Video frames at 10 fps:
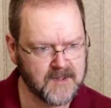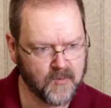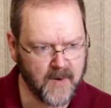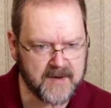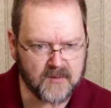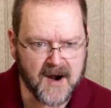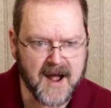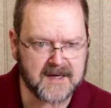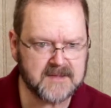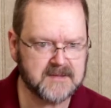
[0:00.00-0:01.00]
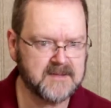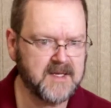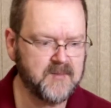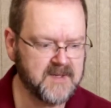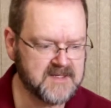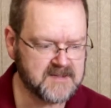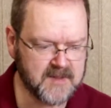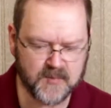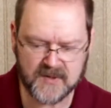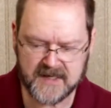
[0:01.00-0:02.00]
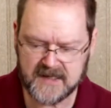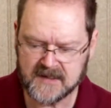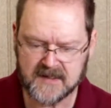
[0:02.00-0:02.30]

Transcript: Wet rock can be slippery.